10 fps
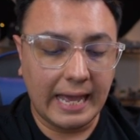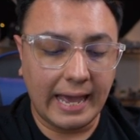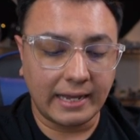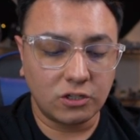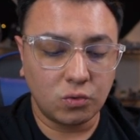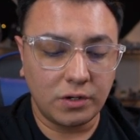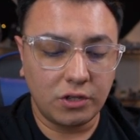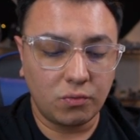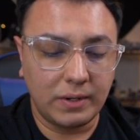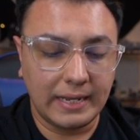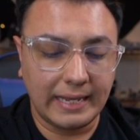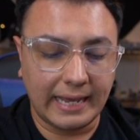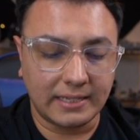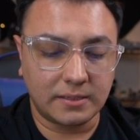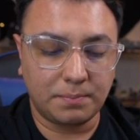X-23
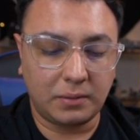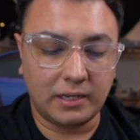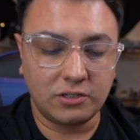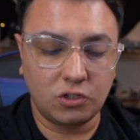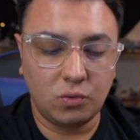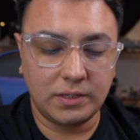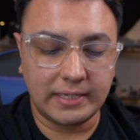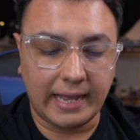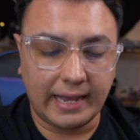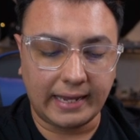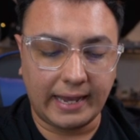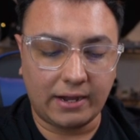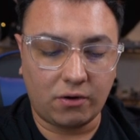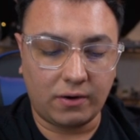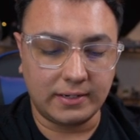gets +2 attack,
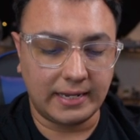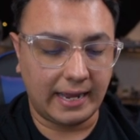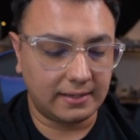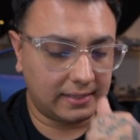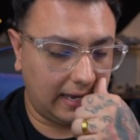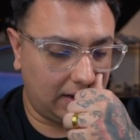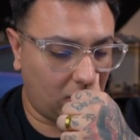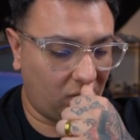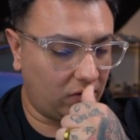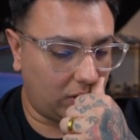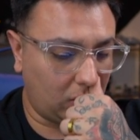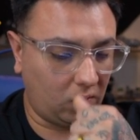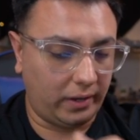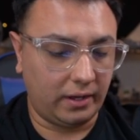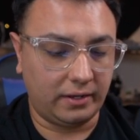and her attacks gain overkill
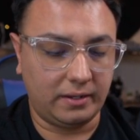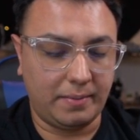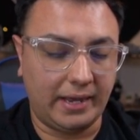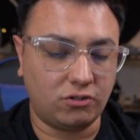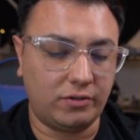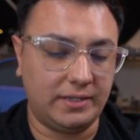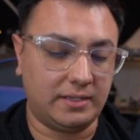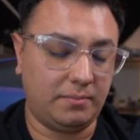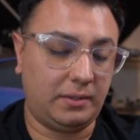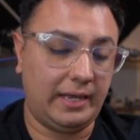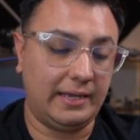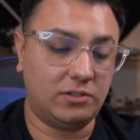while Honey Badger is in play.